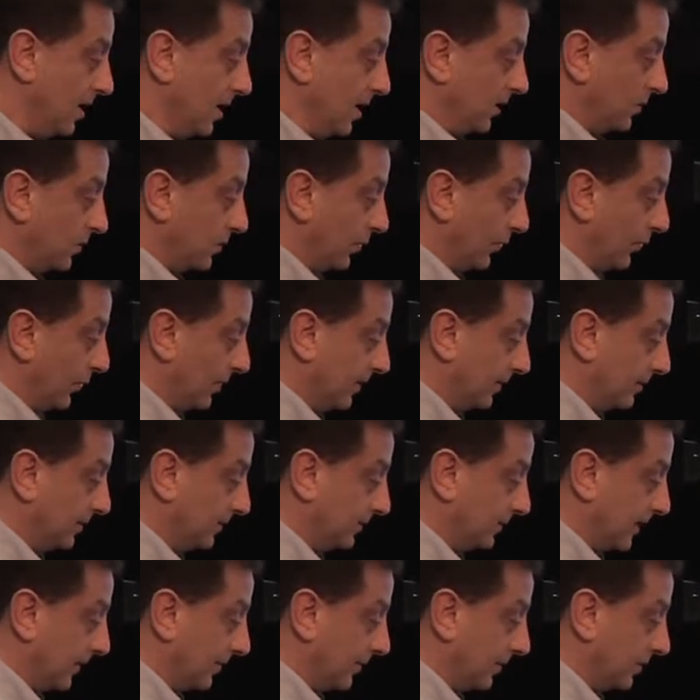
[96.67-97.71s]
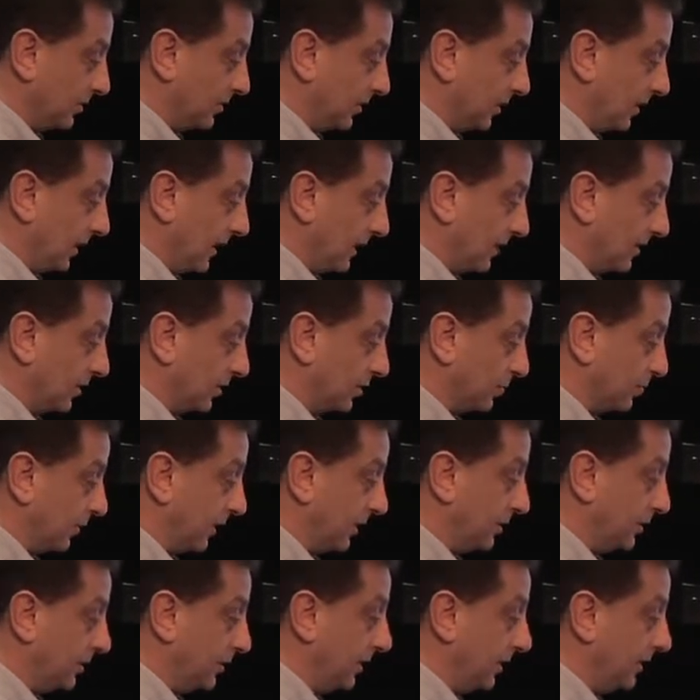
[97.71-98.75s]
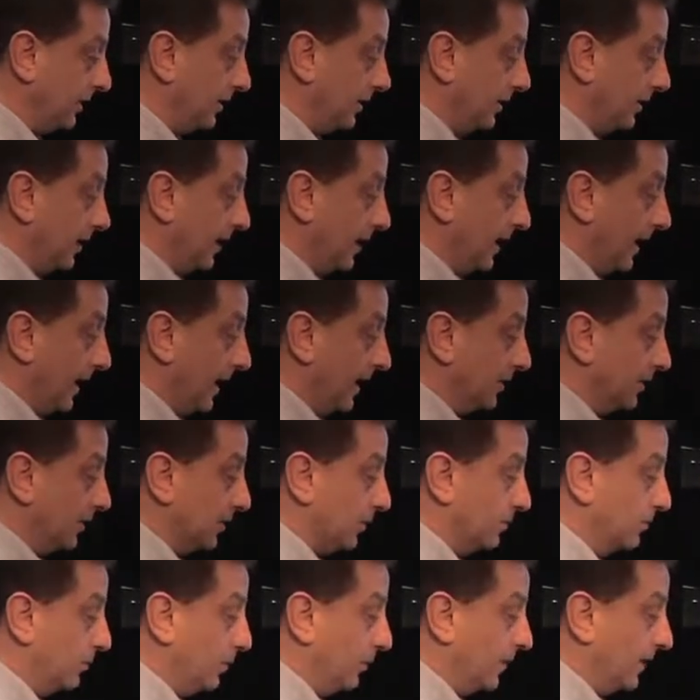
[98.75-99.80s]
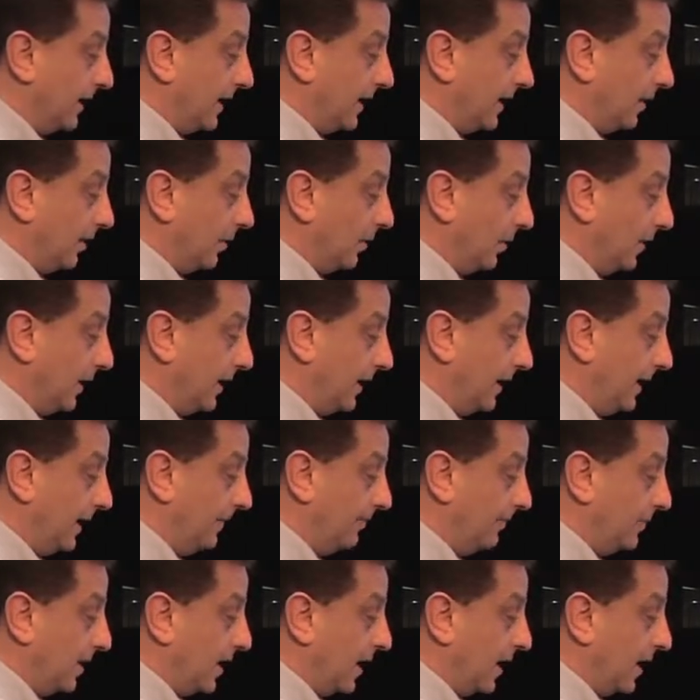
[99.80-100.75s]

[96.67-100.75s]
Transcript: So for instance, I'm going to select the spreadsheet and just move it out of the way.